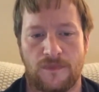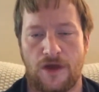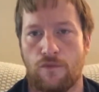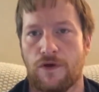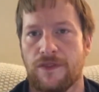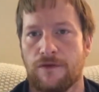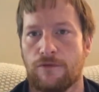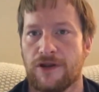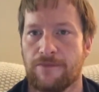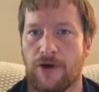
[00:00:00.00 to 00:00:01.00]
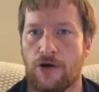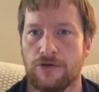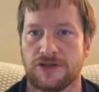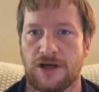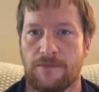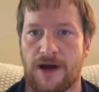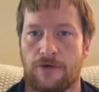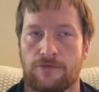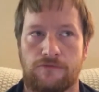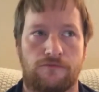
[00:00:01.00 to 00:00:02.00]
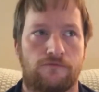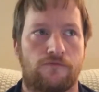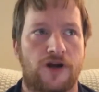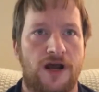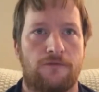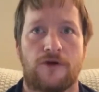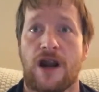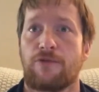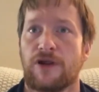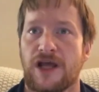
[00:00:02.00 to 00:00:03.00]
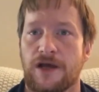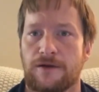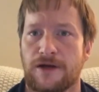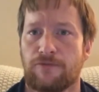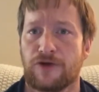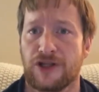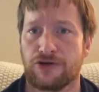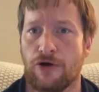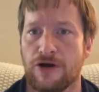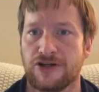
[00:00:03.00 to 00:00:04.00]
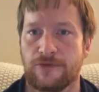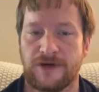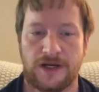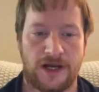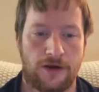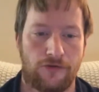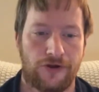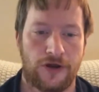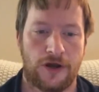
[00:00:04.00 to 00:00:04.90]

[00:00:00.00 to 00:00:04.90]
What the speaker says: when the balls come out, when I realize when the drawings are being held,